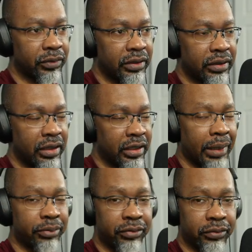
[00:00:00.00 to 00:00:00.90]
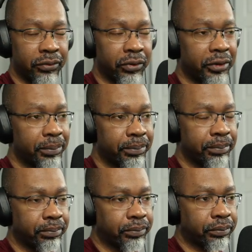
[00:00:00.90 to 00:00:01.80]
option for.
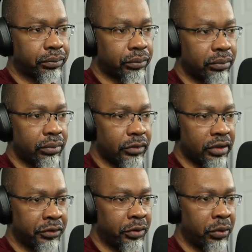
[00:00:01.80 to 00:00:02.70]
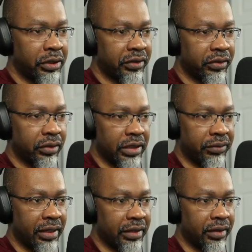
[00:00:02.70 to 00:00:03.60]
So I wanted to leave that
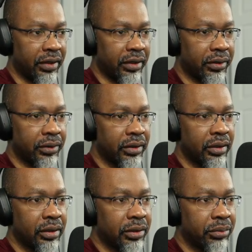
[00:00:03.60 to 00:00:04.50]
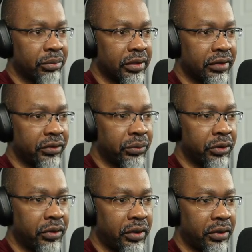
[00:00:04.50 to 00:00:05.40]
in there. But this is where
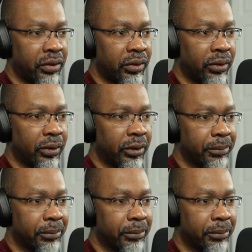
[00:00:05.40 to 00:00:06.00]
they all are.